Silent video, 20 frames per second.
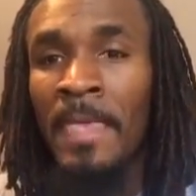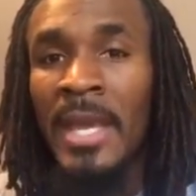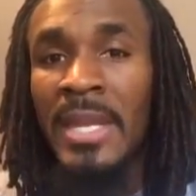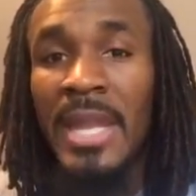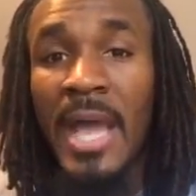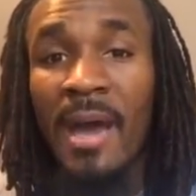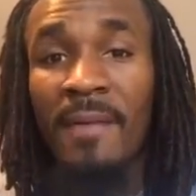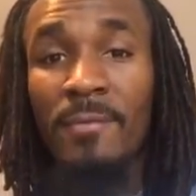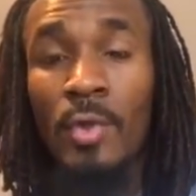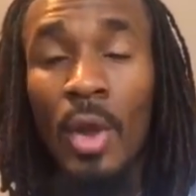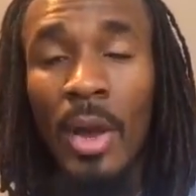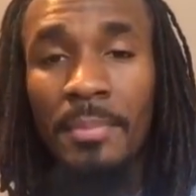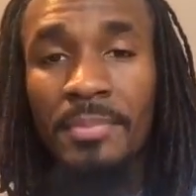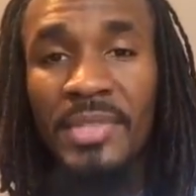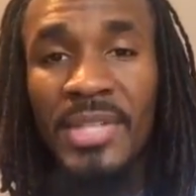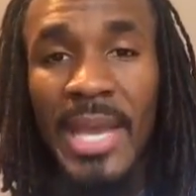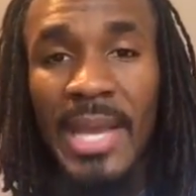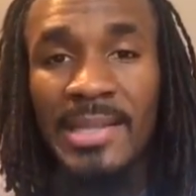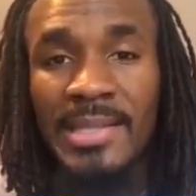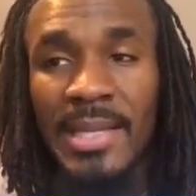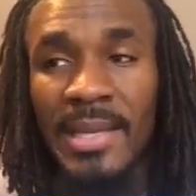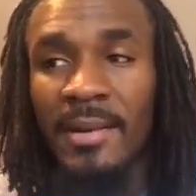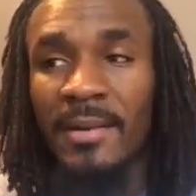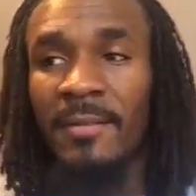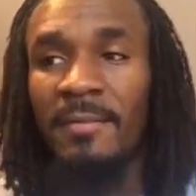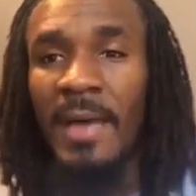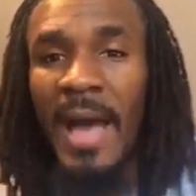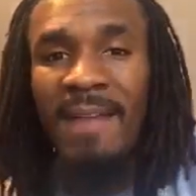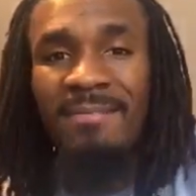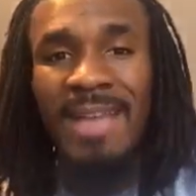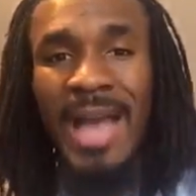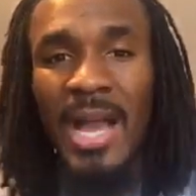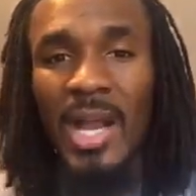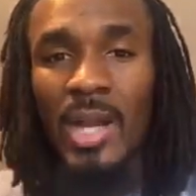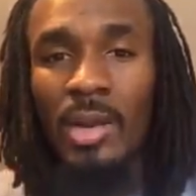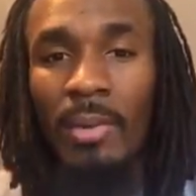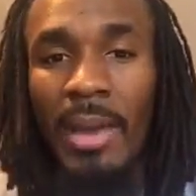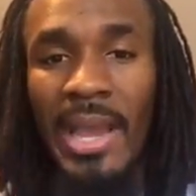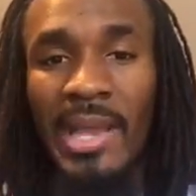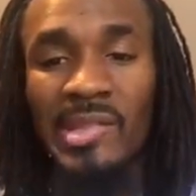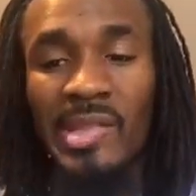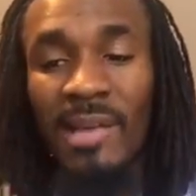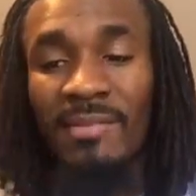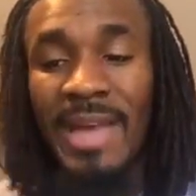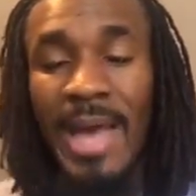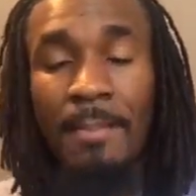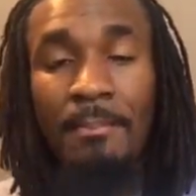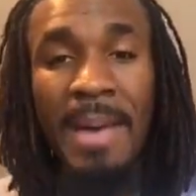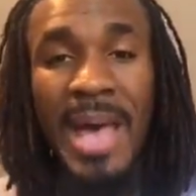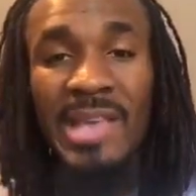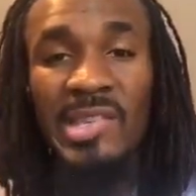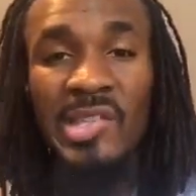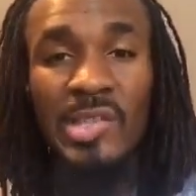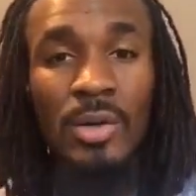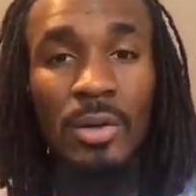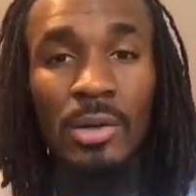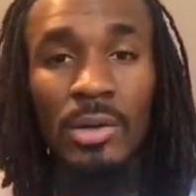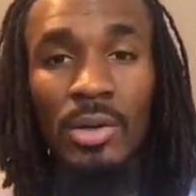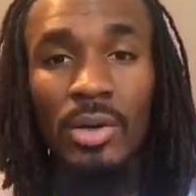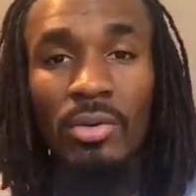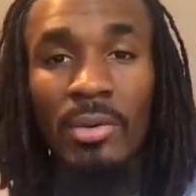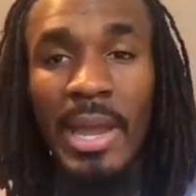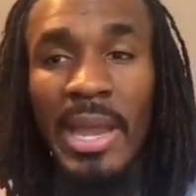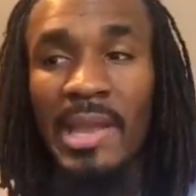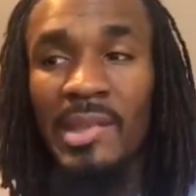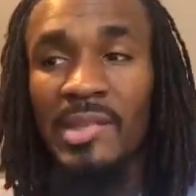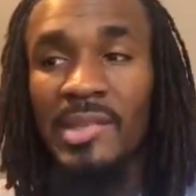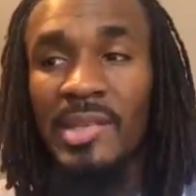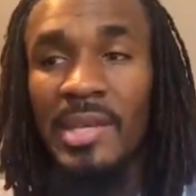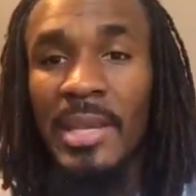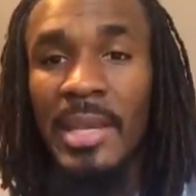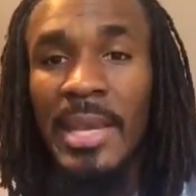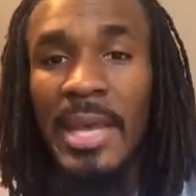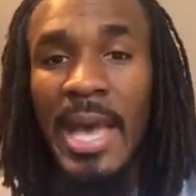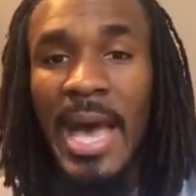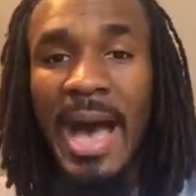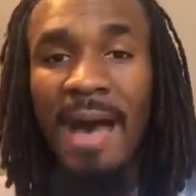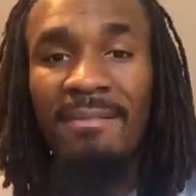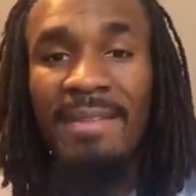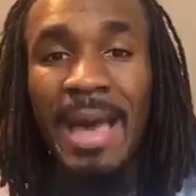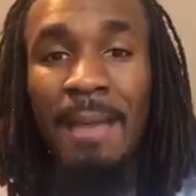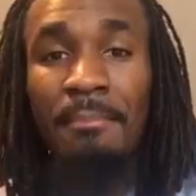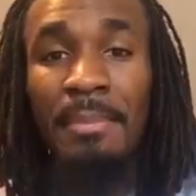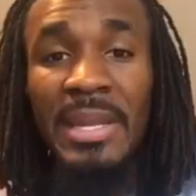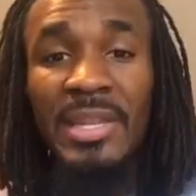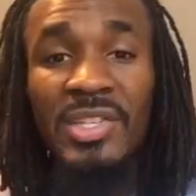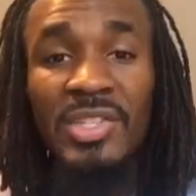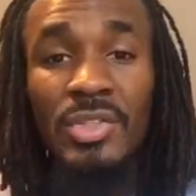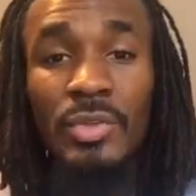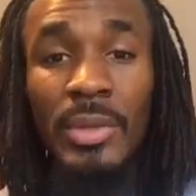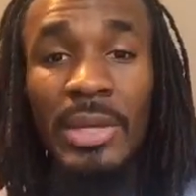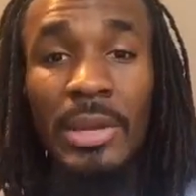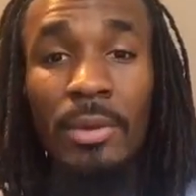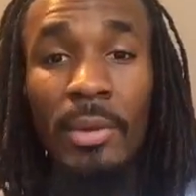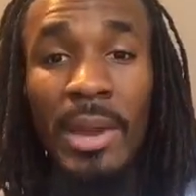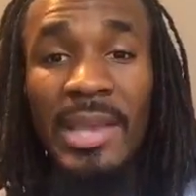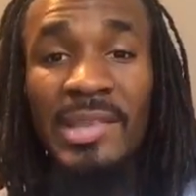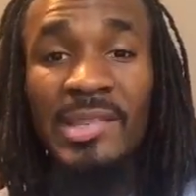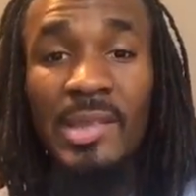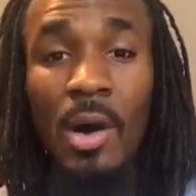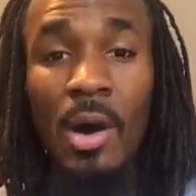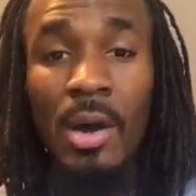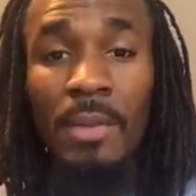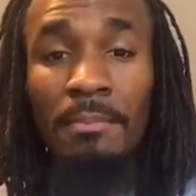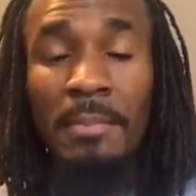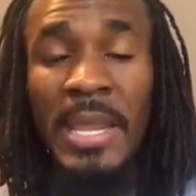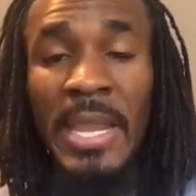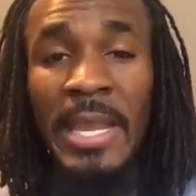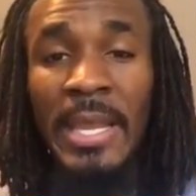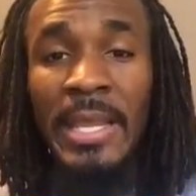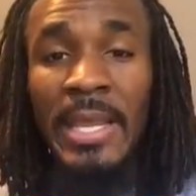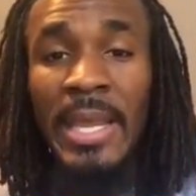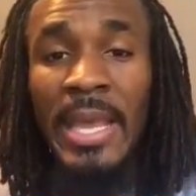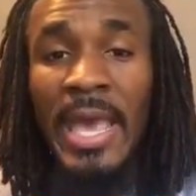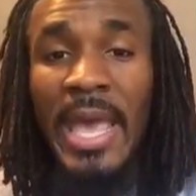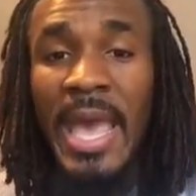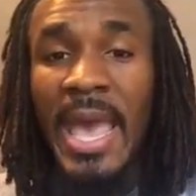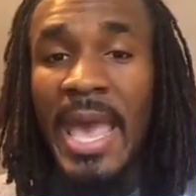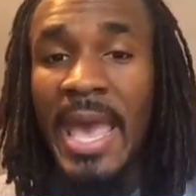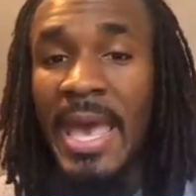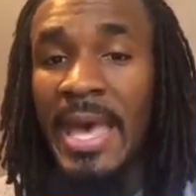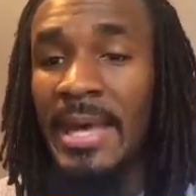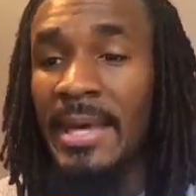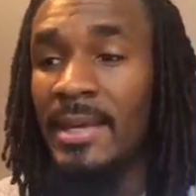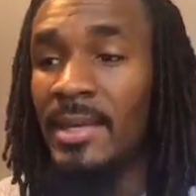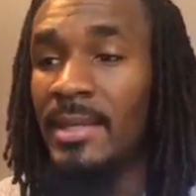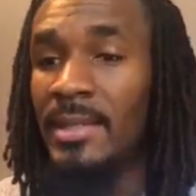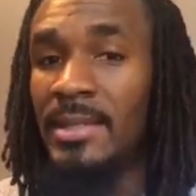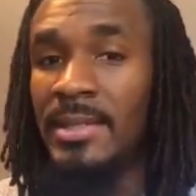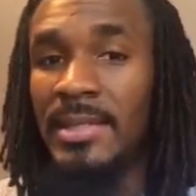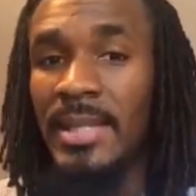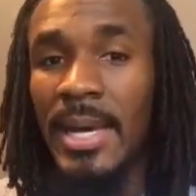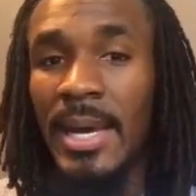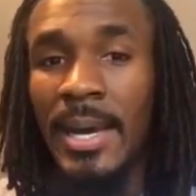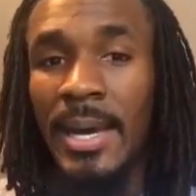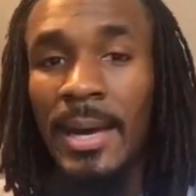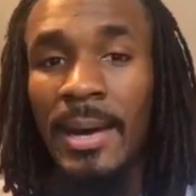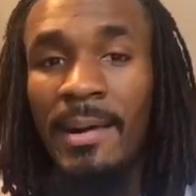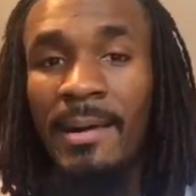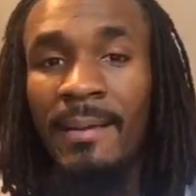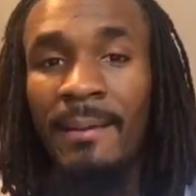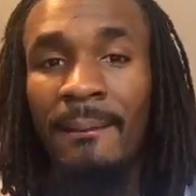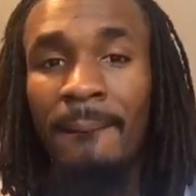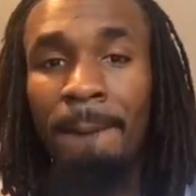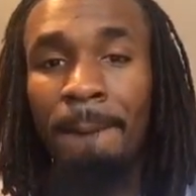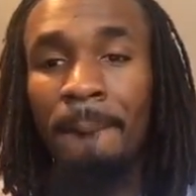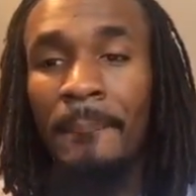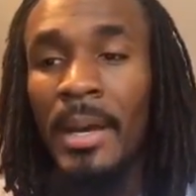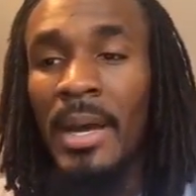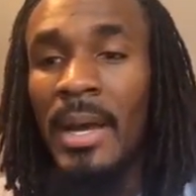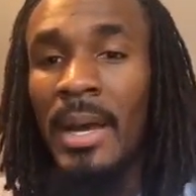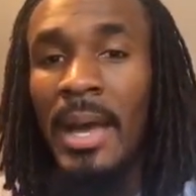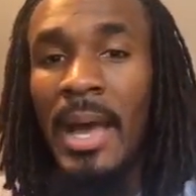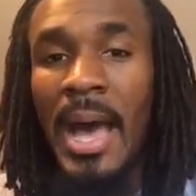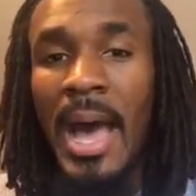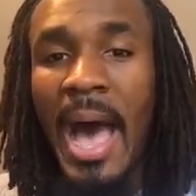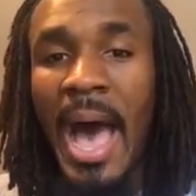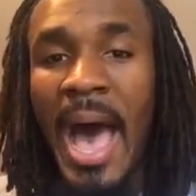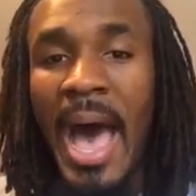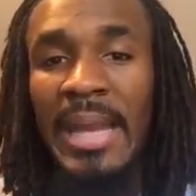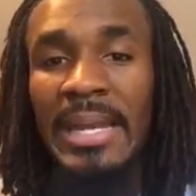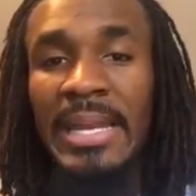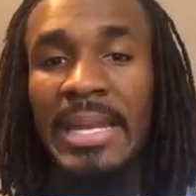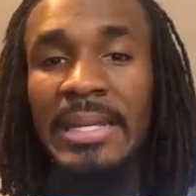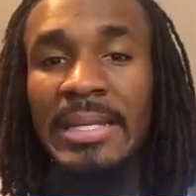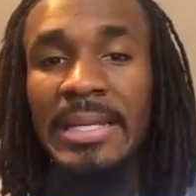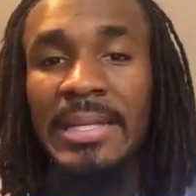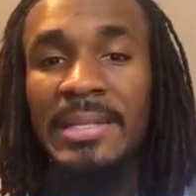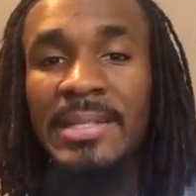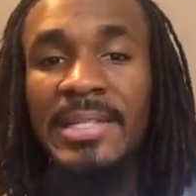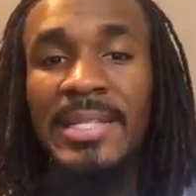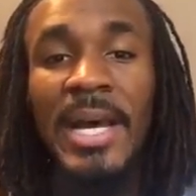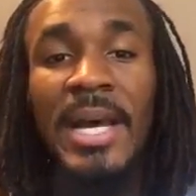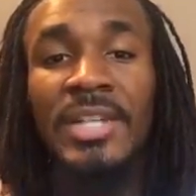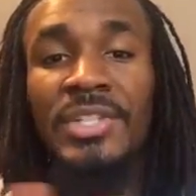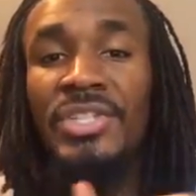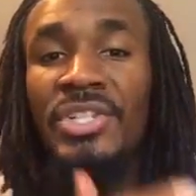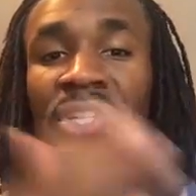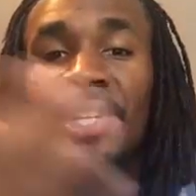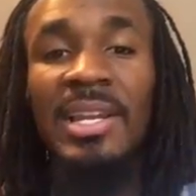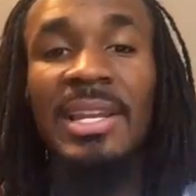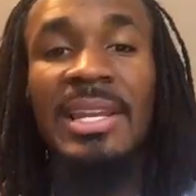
Now, if your objective, I've got grace, I've got pastoral grace, I've got ministry grace on me, and um, I need to touch